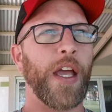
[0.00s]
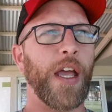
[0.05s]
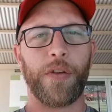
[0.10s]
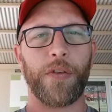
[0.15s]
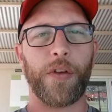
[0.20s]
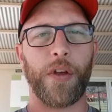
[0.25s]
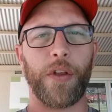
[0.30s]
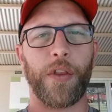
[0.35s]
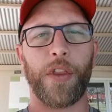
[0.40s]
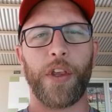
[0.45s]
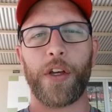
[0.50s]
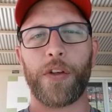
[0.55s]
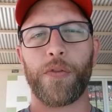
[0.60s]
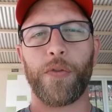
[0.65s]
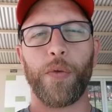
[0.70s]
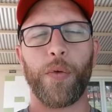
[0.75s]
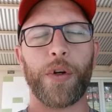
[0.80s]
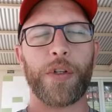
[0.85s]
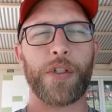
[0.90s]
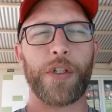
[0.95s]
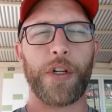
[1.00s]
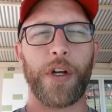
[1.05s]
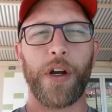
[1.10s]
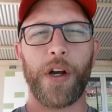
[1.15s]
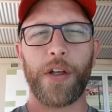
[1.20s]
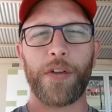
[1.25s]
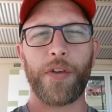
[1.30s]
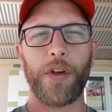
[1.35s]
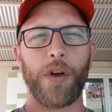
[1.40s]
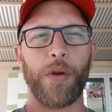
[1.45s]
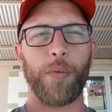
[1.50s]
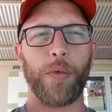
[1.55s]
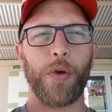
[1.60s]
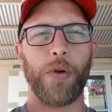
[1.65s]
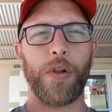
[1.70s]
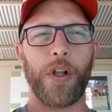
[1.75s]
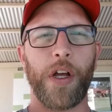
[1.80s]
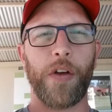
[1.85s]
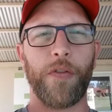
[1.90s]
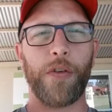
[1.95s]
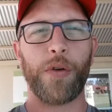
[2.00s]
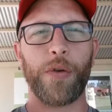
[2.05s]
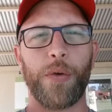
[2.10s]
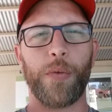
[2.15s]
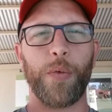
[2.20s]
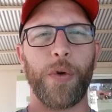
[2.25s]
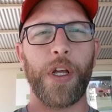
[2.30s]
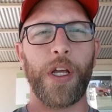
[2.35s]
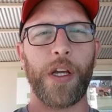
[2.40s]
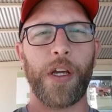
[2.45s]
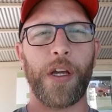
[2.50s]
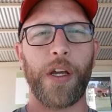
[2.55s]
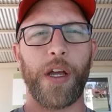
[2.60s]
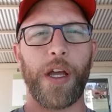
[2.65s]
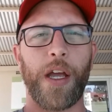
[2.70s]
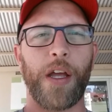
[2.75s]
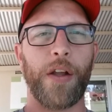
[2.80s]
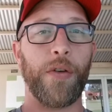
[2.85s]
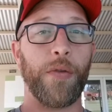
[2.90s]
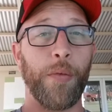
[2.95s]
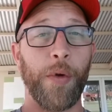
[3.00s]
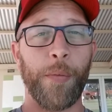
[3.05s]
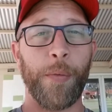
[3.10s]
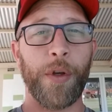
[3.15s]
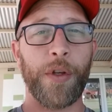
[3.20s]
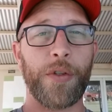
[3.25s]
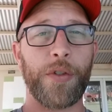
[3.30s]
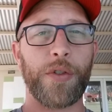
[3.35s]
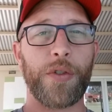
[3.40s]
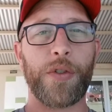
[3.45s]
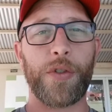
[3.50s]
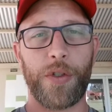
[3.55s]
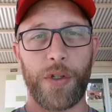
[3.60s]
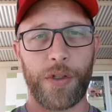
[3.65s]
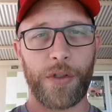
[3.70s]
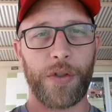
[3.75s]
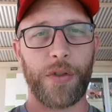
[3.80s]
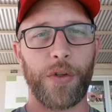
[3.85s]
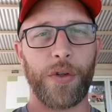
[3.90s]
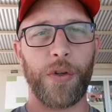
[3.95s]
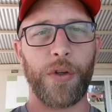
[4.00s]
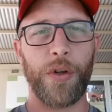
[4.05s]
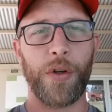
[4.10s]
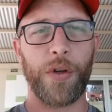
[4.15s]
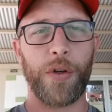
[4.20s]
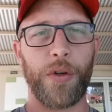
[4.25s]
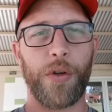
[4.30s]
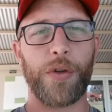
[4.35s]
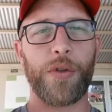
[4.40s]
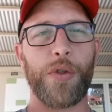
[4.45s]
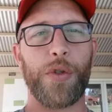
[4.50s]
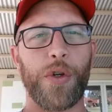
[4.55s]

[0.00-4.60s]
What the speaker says: So thanks for watching, guys. I hope you all have a good week, and remember, just do good